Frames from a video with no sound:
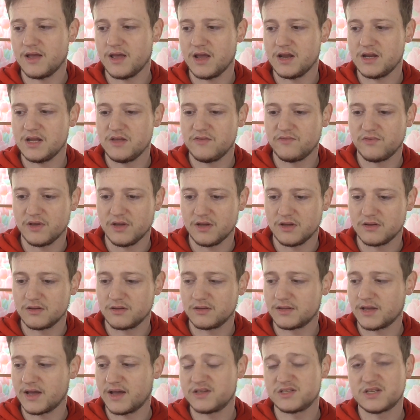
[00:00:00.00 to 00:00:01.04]

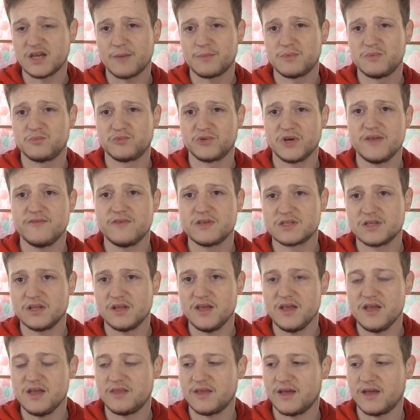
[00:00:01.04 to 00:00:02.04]
anything that has happened previously,